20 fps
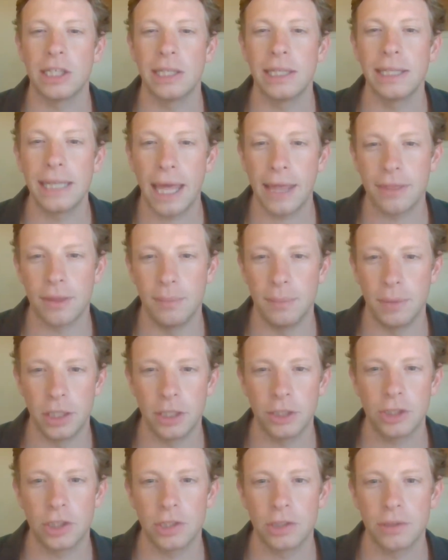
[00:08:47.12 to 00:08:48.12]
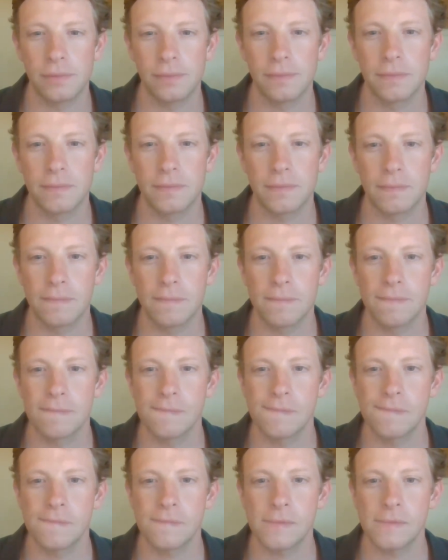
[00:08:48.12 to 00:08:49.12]
leather merchant.
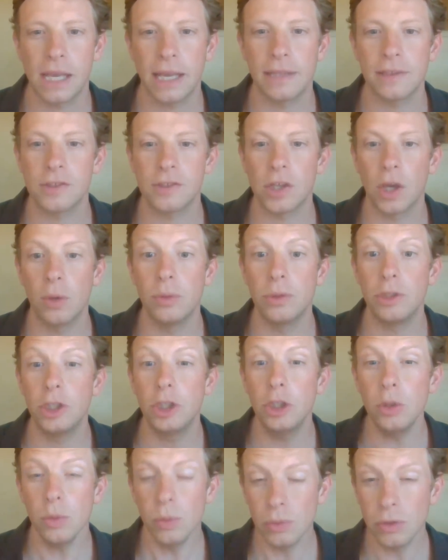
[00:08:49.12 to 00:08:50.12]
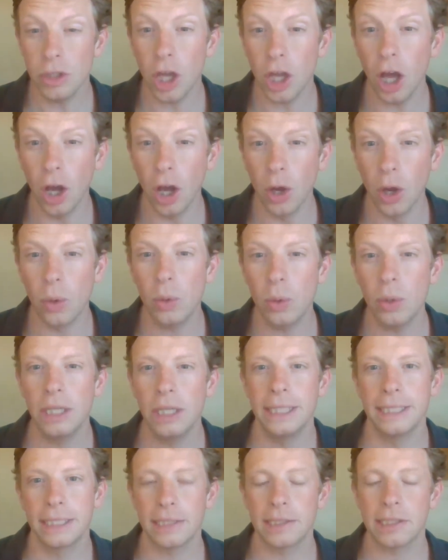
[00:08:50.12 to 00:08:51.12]
And so you know
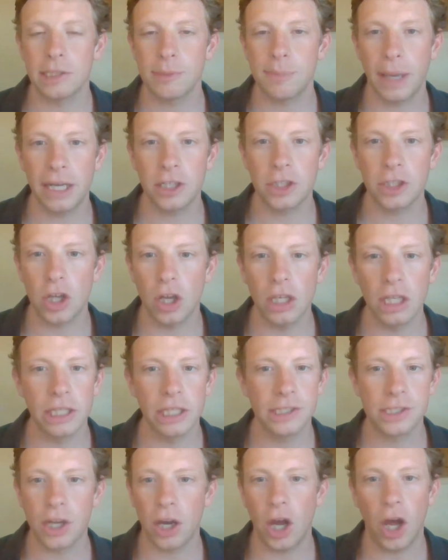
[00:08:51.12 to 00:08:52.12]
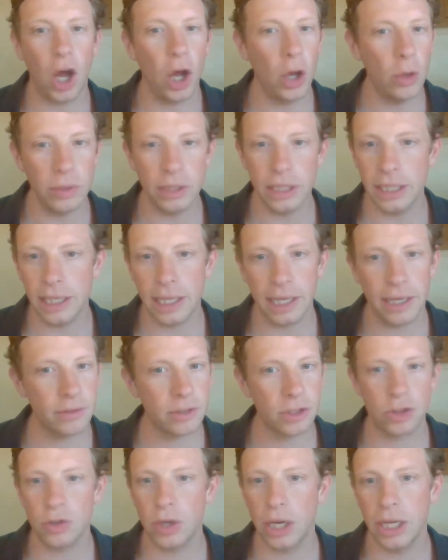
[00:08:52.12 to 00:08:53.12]
that the Spanish colonies are only allowed
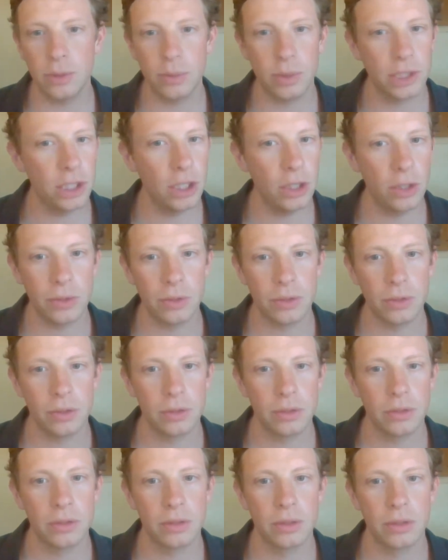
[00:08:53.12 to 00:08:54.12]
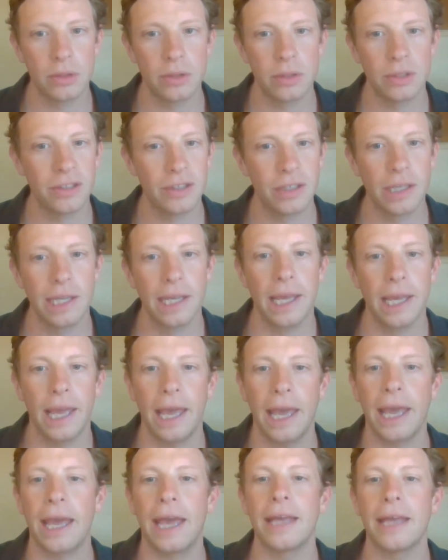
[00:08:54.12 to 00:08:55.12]
to trade with you.
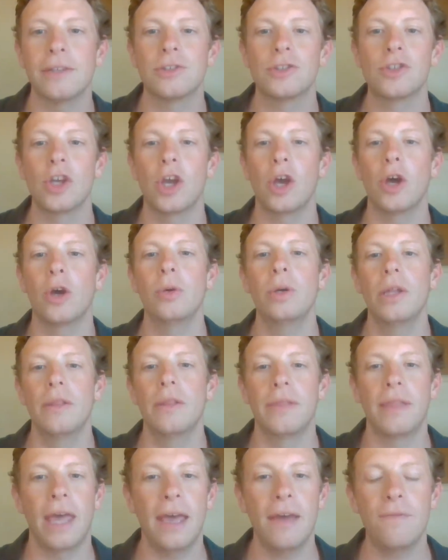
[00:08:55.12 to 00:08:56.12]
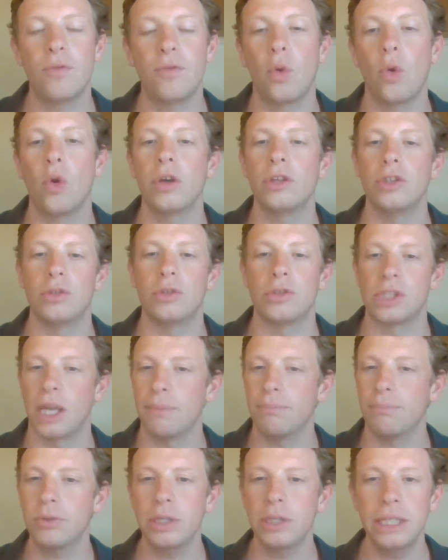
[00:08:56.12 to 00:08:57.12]
And so therefore you
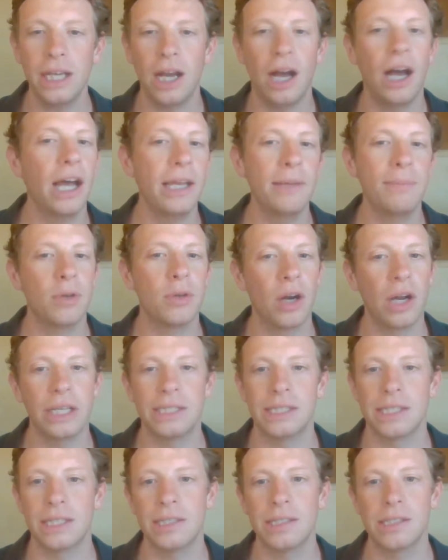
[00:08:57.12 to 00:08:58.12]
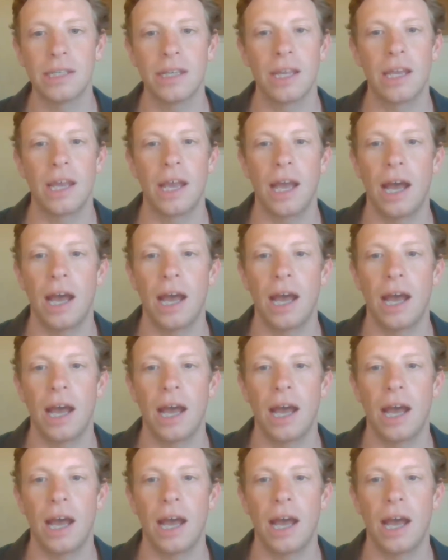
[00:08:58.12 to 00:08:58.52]
set pretty high prices